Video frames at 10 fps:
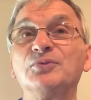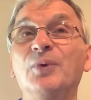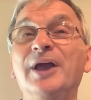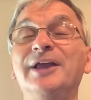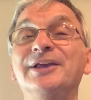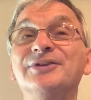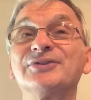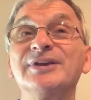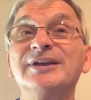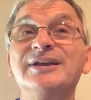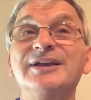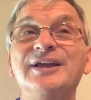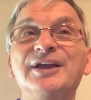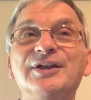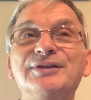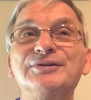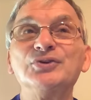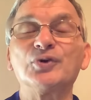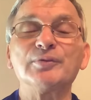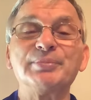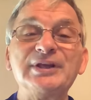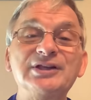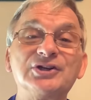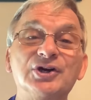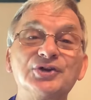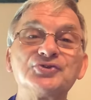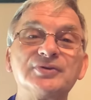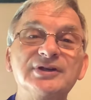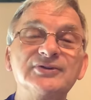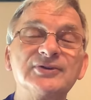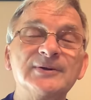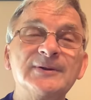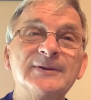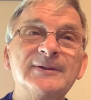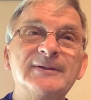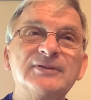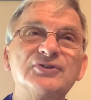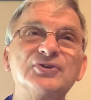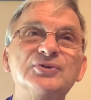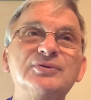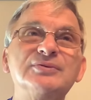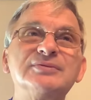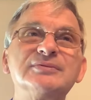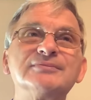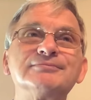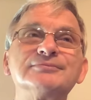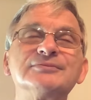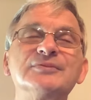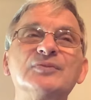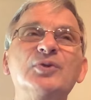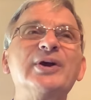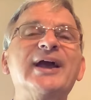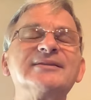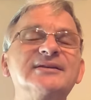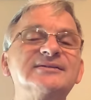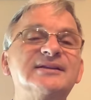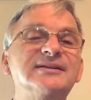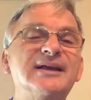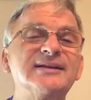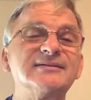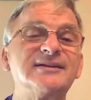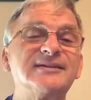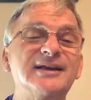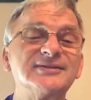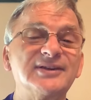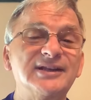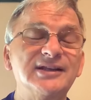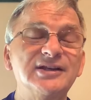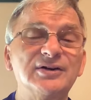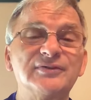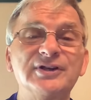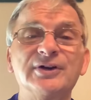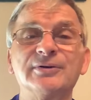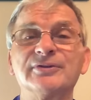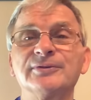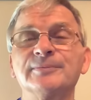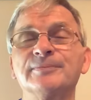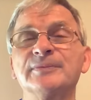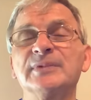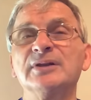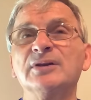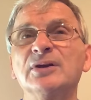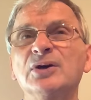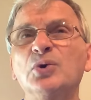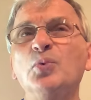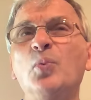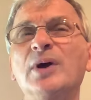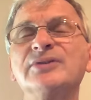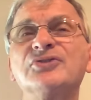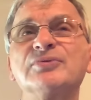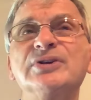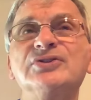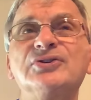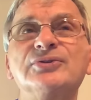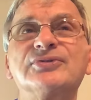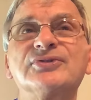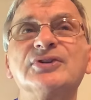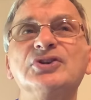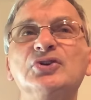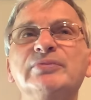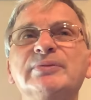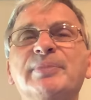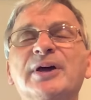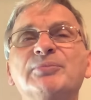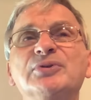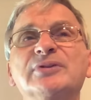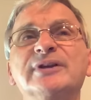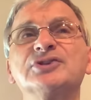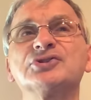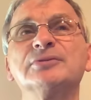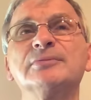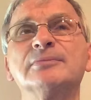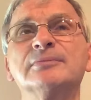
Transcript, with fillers: ways in European countries to look at the, de the destiny of the earth, who want to reduce the human population